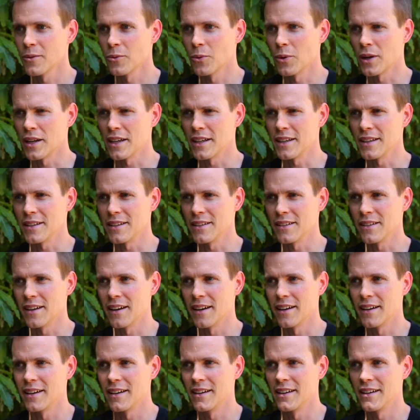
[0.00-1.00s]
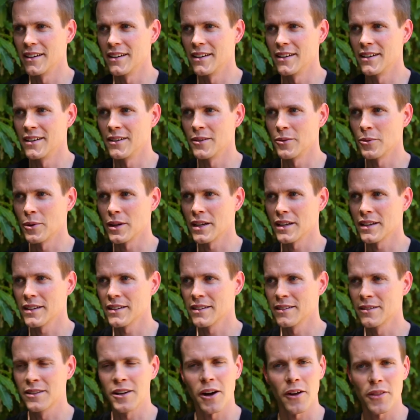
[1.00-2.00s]
we
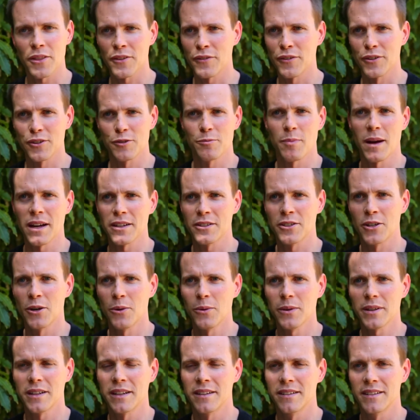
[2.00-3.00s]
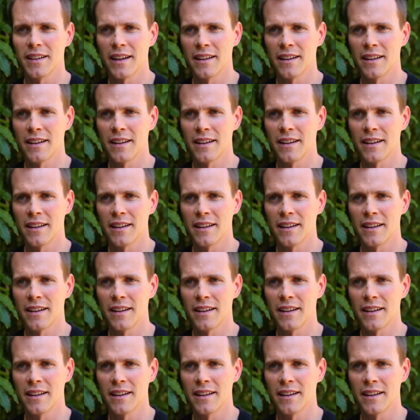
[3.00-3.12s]
got the first batch going,